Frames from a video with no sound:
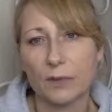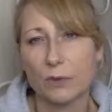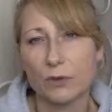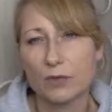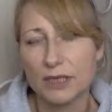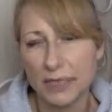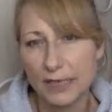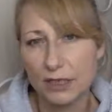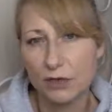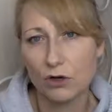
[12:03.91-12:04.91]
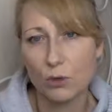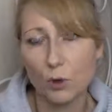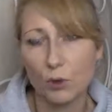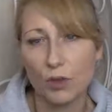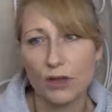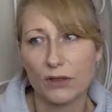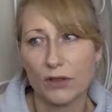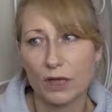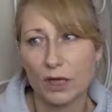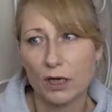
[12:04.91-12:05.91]
But those things you come up with
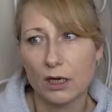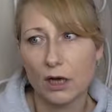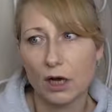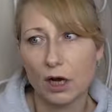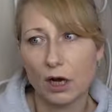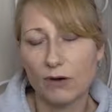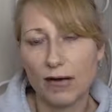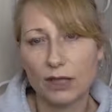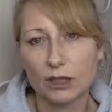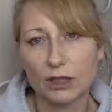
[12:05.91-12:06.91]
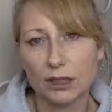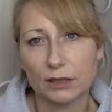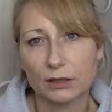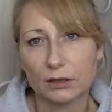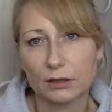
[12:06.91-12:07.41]
are actually